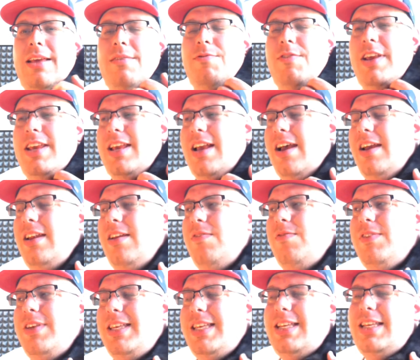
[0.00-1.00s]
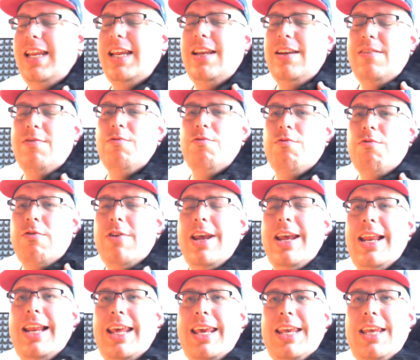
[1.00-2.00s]
they kind of didn't
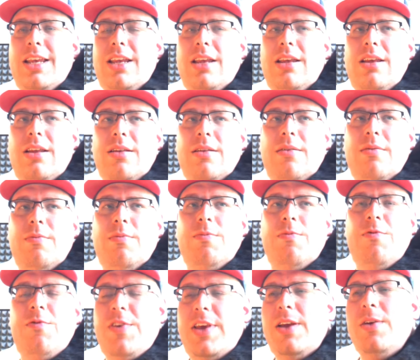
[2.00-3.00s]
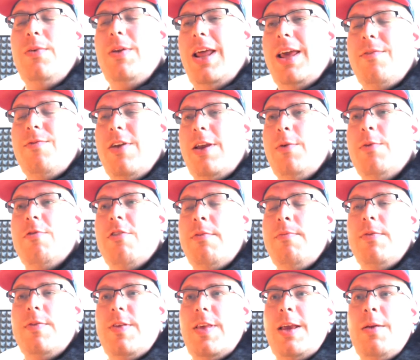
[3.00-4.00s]
really feel like they were in
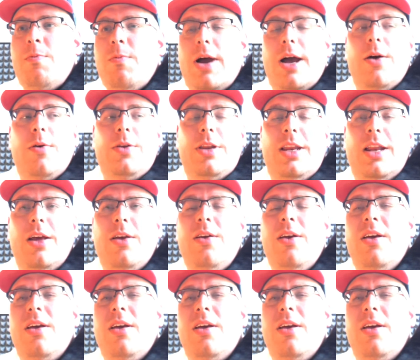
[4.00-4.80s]
the same world, you know?